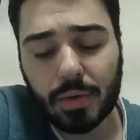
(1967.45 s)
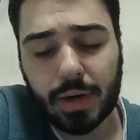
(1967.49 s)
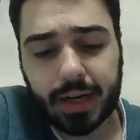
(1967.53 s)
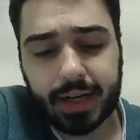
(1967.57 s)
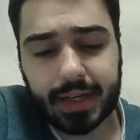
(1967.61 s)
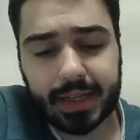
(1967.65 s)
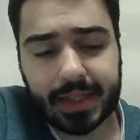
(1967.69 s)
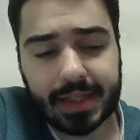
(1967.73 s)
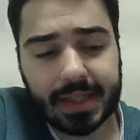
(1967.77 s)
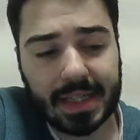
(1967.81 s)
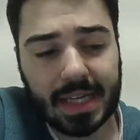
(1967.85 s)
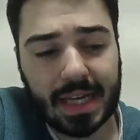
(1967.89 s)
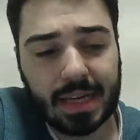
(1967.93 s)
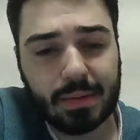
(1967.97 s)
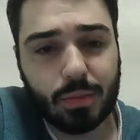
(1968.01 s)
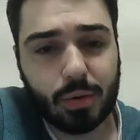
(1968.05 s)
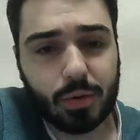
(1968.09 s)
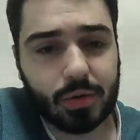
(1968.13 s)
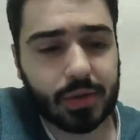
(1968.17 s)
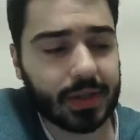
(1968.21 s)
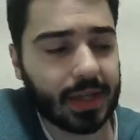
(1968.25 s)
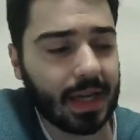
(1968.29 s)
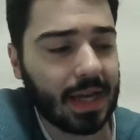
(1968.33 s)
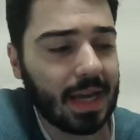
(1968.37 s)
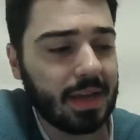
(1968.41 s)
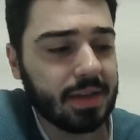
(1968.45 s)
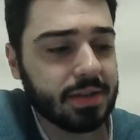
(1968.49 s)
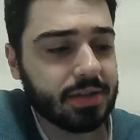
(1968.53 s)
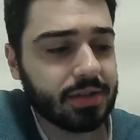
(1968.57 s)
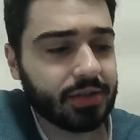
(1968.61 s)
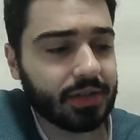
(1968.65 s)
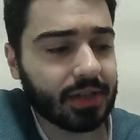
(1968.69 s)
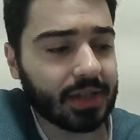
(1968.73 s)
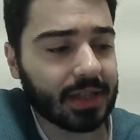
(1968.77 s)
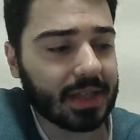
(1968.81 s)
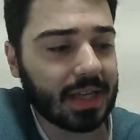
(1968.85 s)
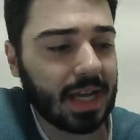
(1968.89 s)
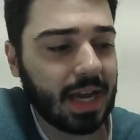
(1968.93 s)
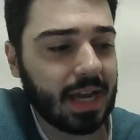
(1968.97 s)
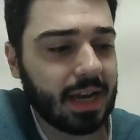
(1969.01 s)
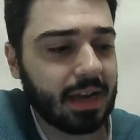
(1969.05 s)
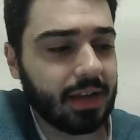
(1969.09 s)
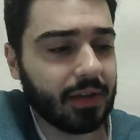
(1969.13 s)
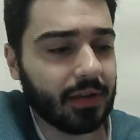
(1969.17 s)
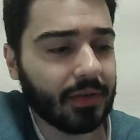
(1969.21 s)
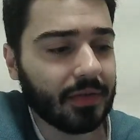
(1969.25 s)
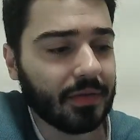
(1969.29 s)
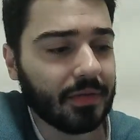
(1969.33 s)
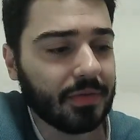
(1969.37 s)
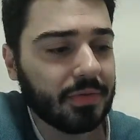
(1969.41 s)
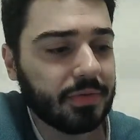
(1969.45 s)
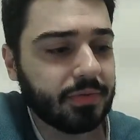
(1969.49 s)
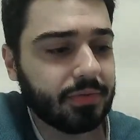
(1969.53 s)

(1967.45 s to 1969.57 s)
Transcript: I can see it most days and just kind of